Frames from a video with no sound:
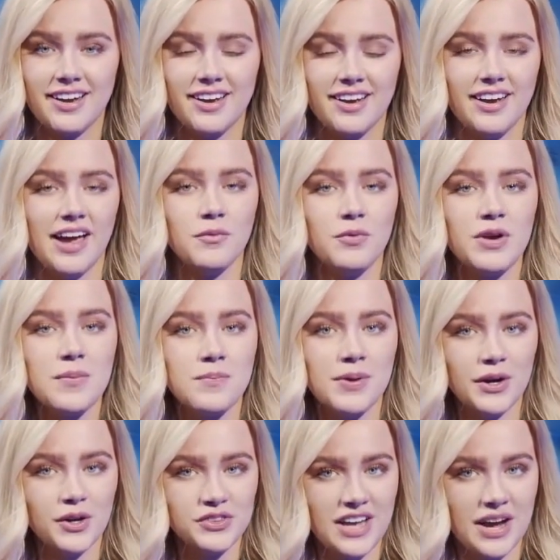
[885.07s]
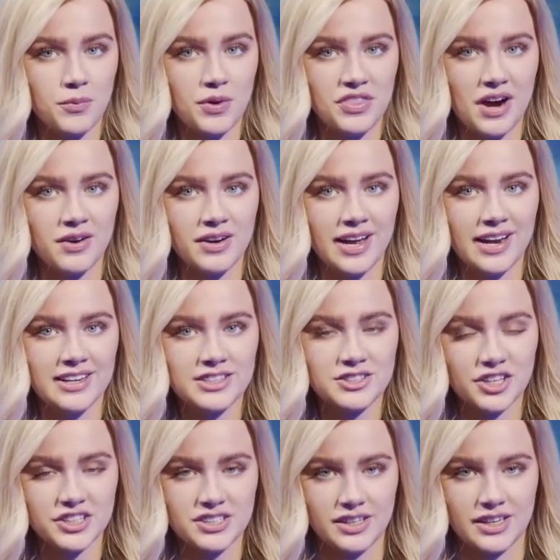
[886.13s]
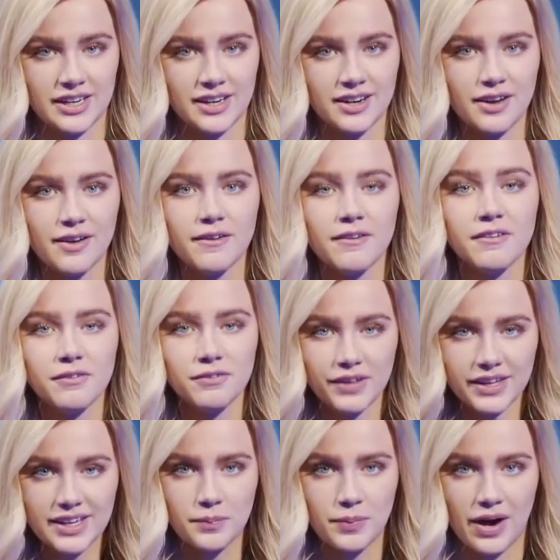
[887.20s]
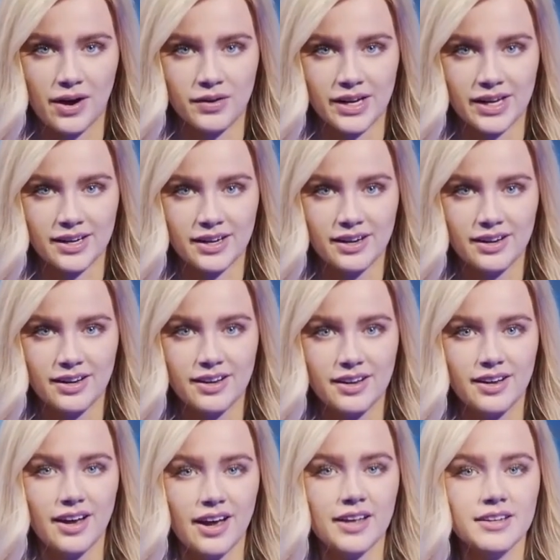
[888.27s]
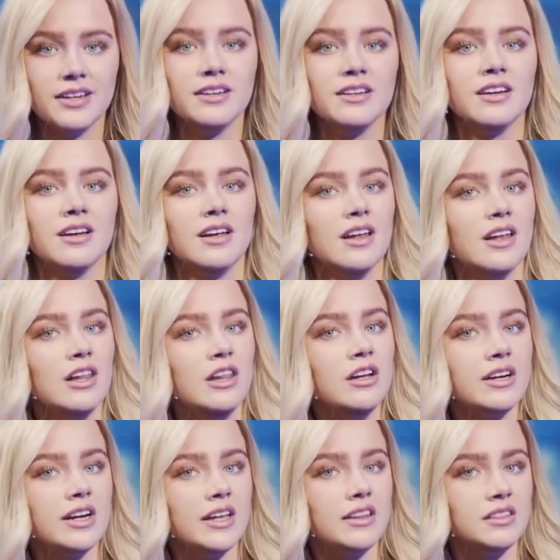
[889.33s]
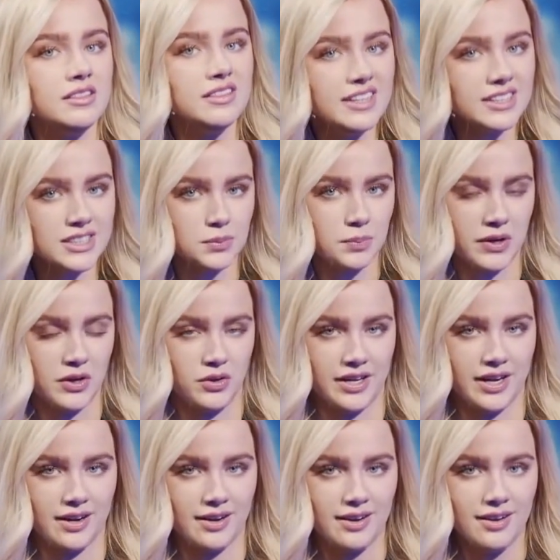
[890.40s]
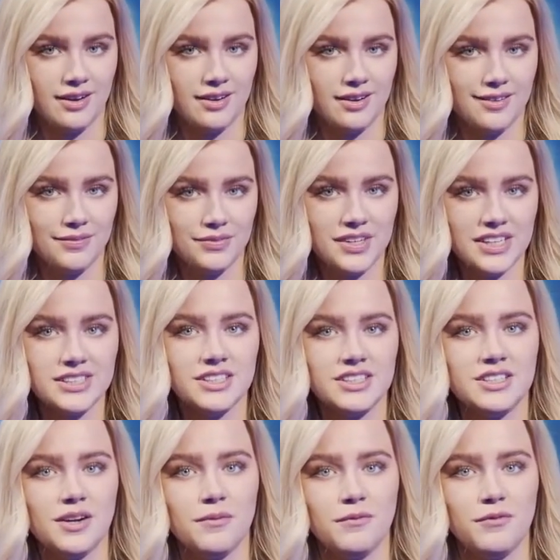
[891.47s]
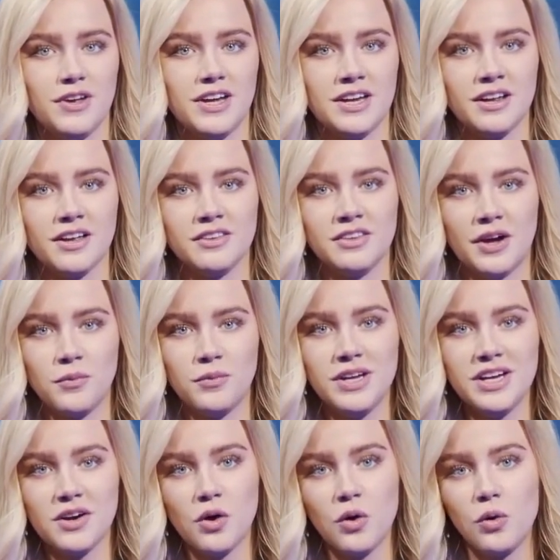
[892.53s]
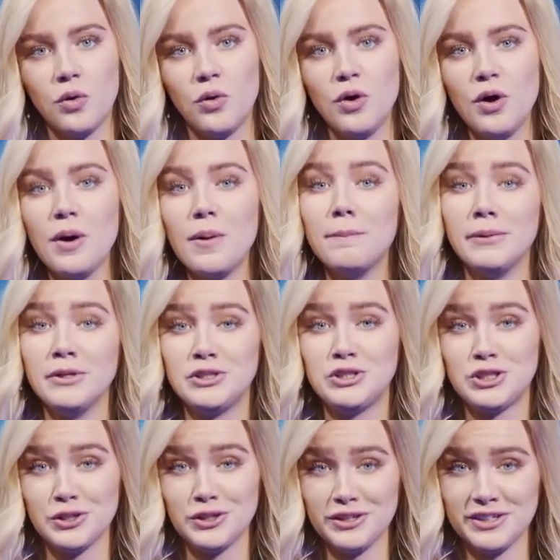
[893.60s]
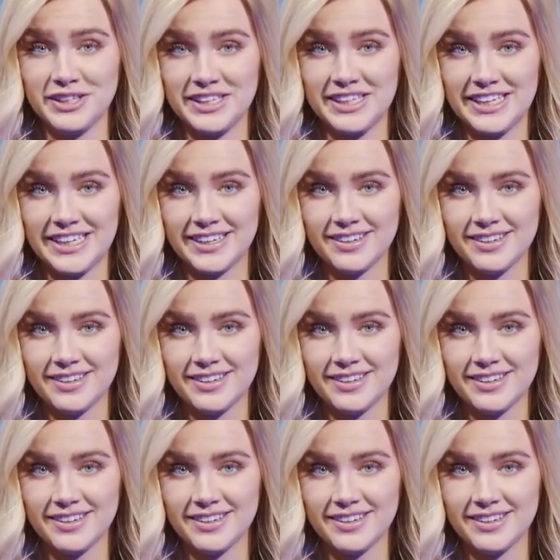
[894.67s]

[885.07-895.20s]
And we built that without electricity. Think about it. And then look at this building. This is something that we call modernity.